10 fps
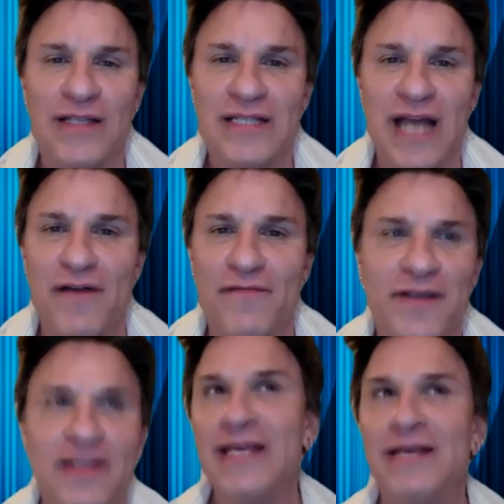stuff.
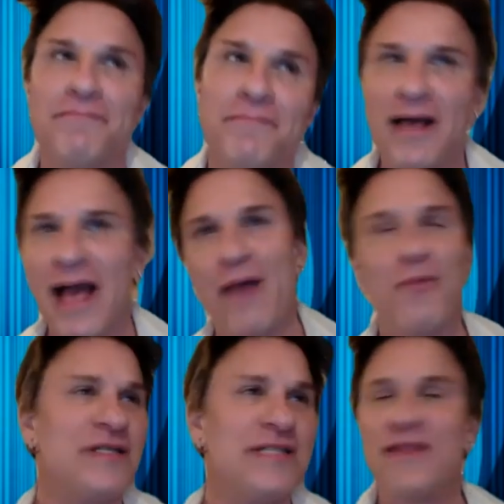And he
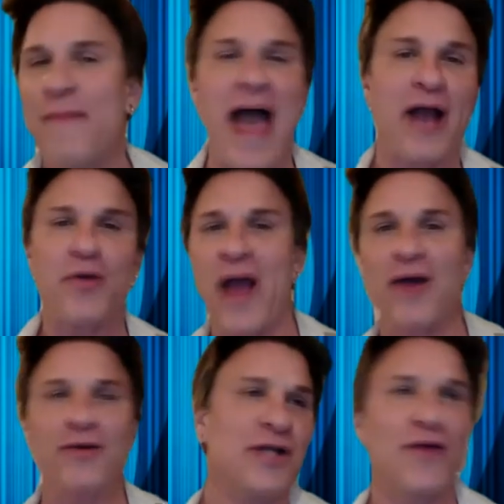was in the
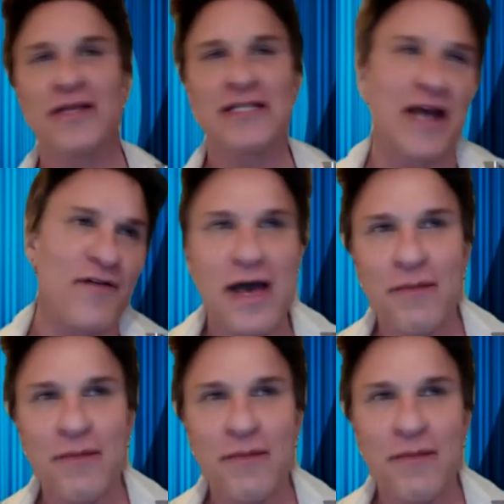background and all this stuff,